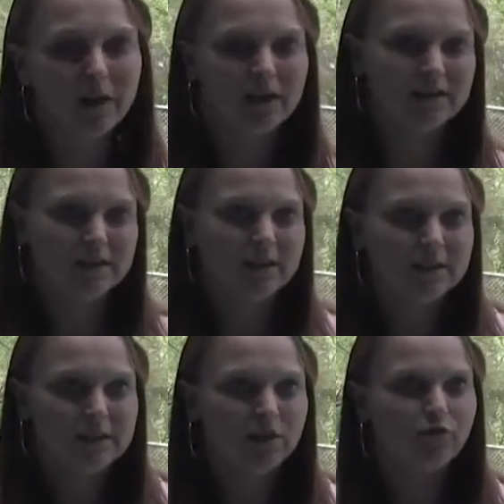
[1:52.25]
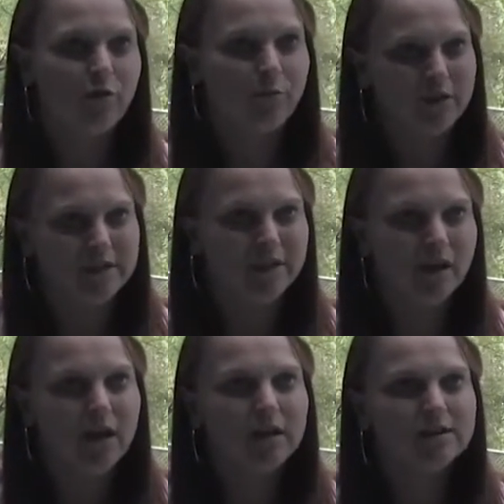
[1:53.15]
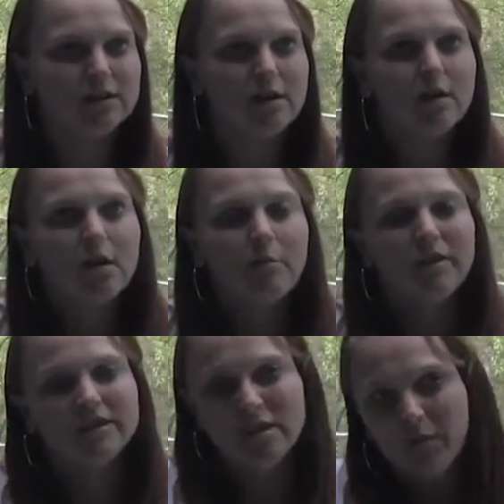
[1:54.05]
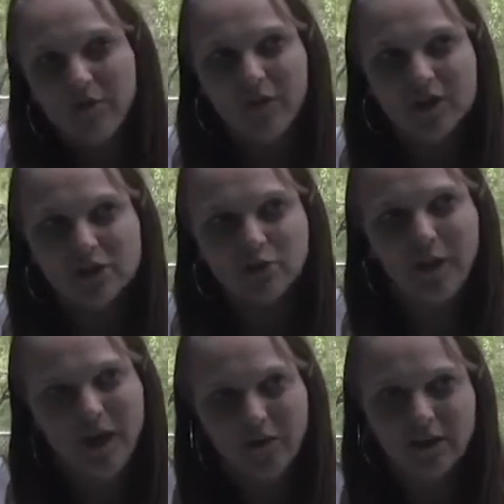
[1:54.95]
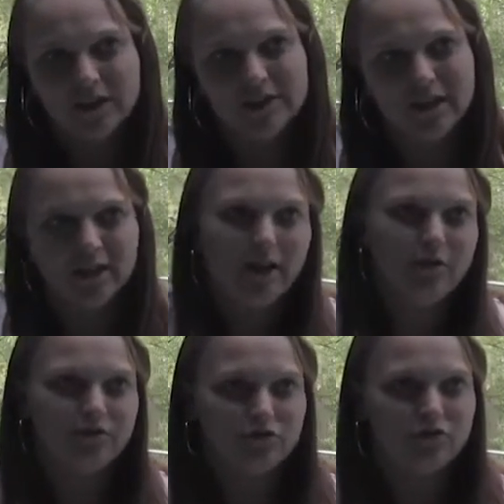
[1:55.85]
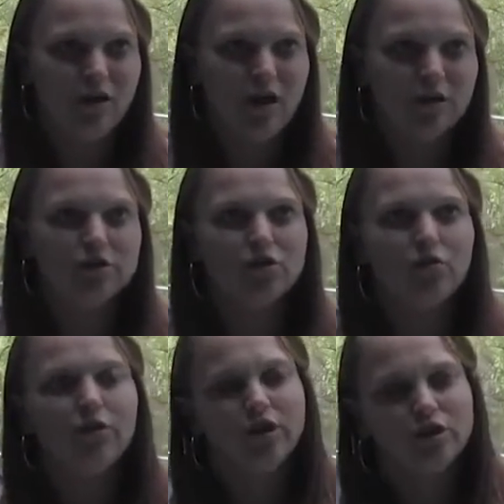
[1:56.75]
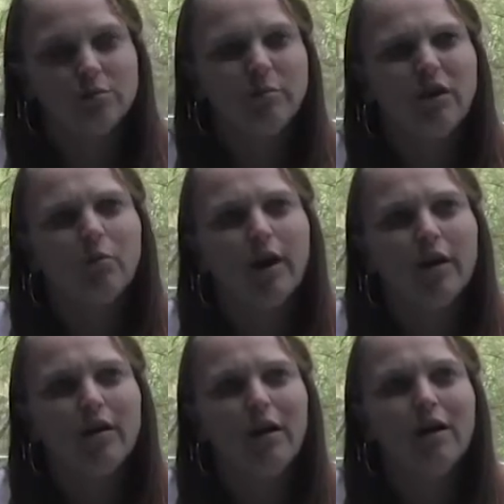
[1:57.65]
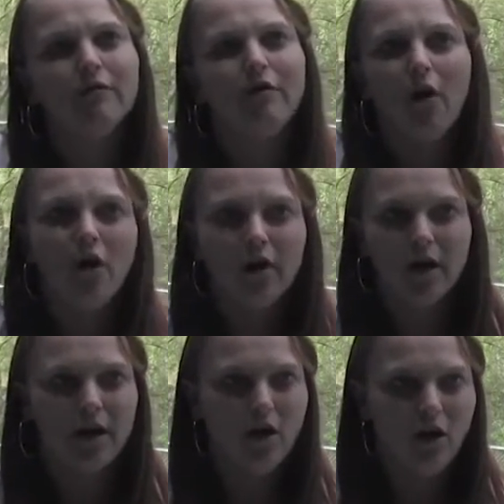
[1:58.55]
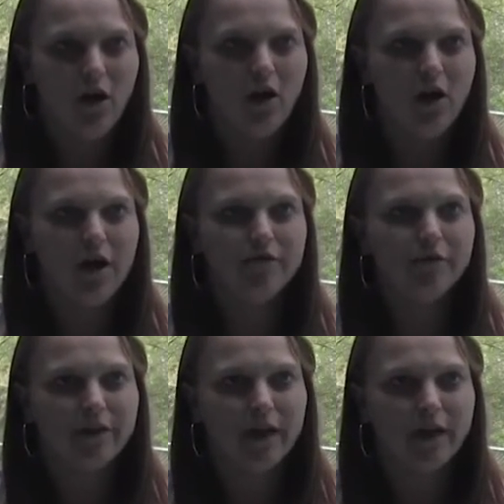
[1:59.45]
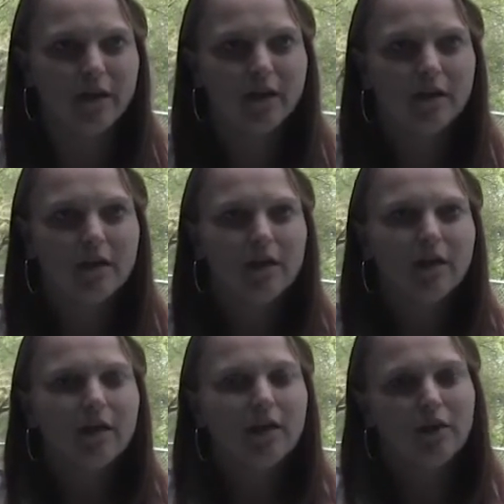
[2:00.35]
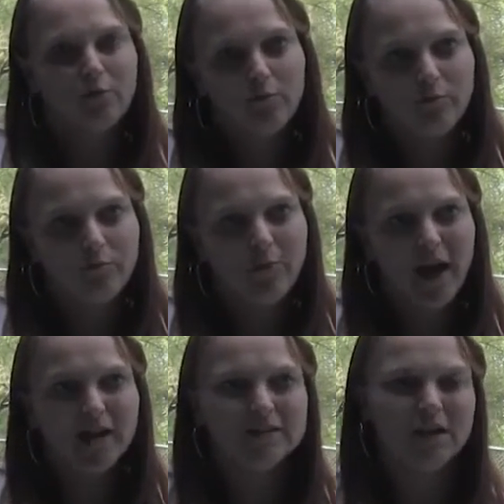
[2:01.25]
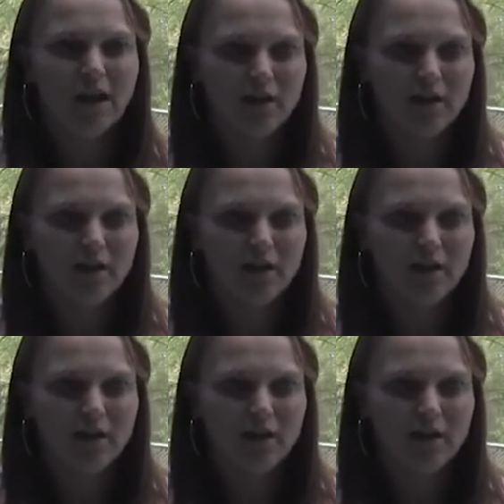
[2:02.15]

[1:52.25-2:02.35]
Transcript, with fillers: because he's here to represent us. But some of us are parents and others are not, so they should be aware of everything in past